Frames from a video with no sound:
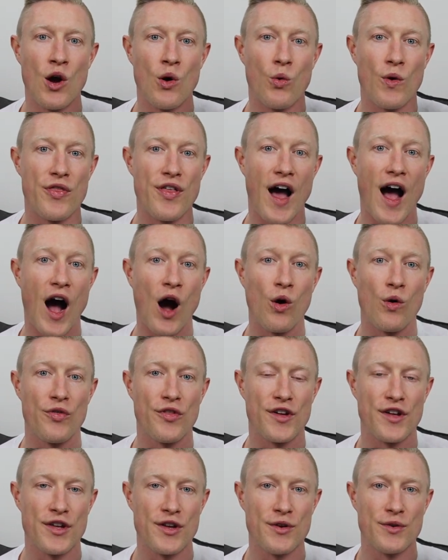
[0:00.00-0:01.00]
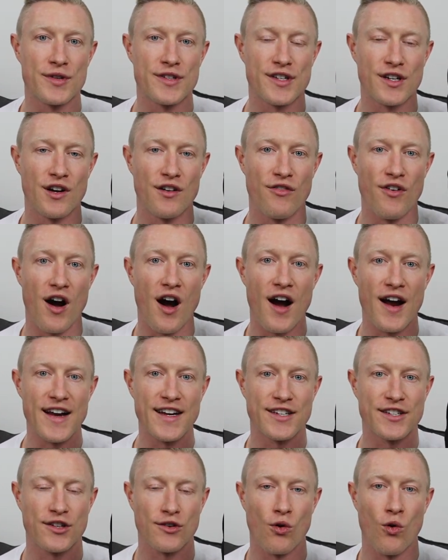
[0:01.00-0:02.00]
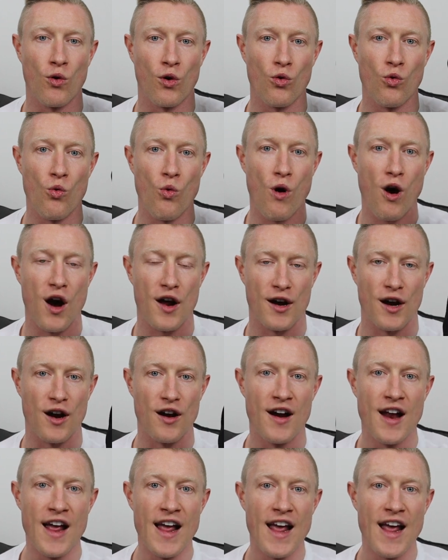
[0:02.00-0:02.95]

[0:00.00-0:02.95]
without the use of ice or water.